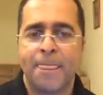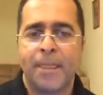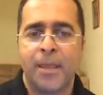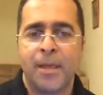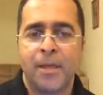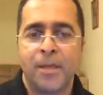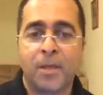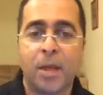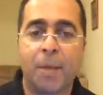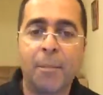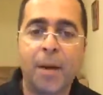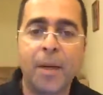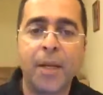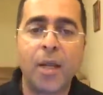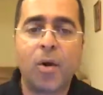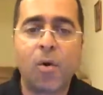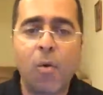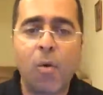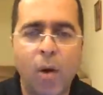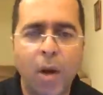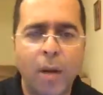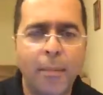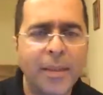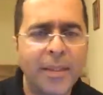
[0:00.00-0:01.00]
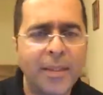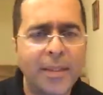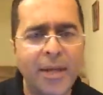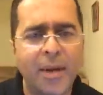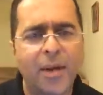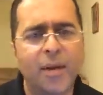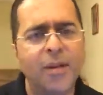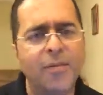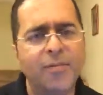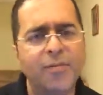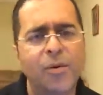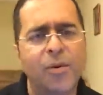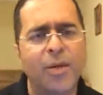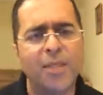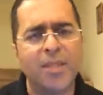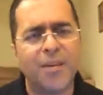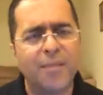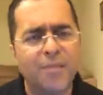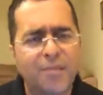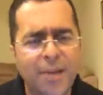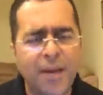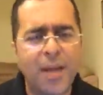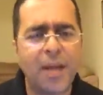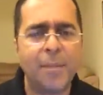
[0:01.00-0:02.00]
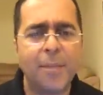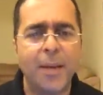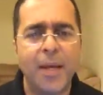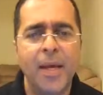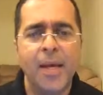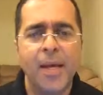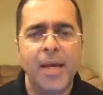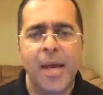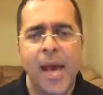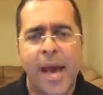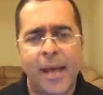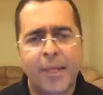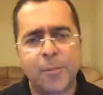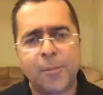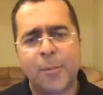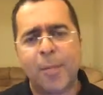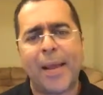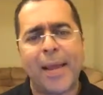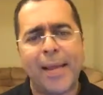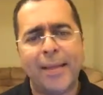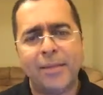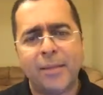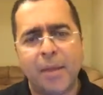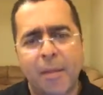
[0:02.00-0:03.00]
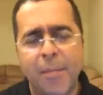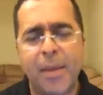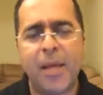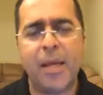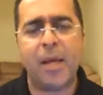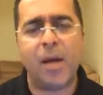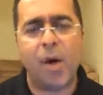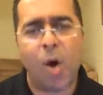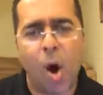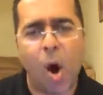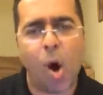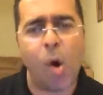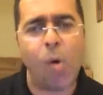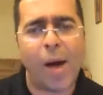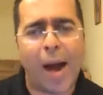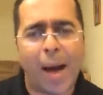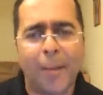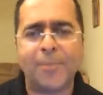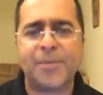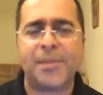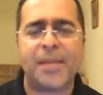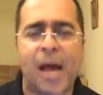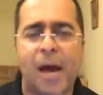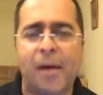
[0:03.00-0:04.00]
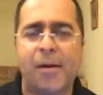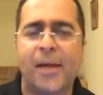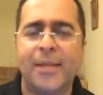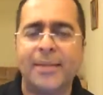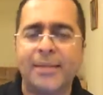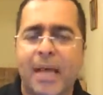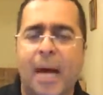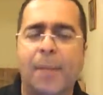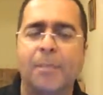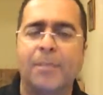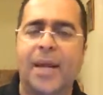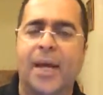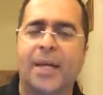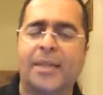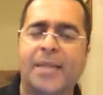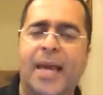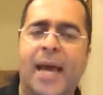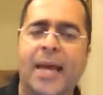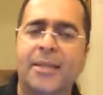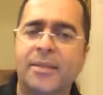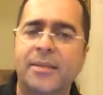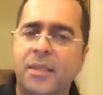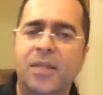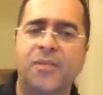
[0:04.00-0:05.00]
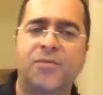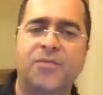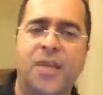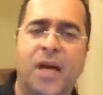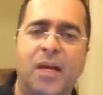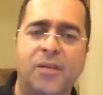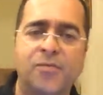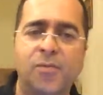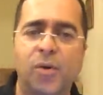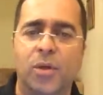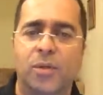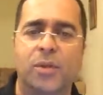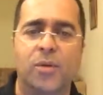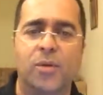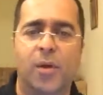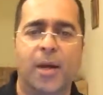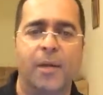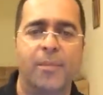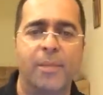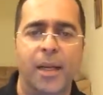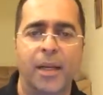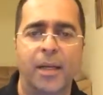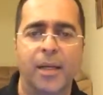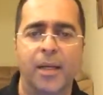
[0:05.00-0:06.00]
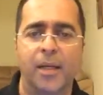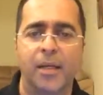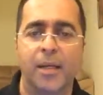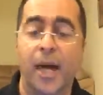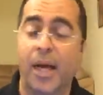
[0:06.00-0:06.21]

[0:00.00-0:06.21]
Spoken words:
Somebody called me today on the phone and said, Phillip, explain to me how Apsara and Tamnak tied thief that 41 million.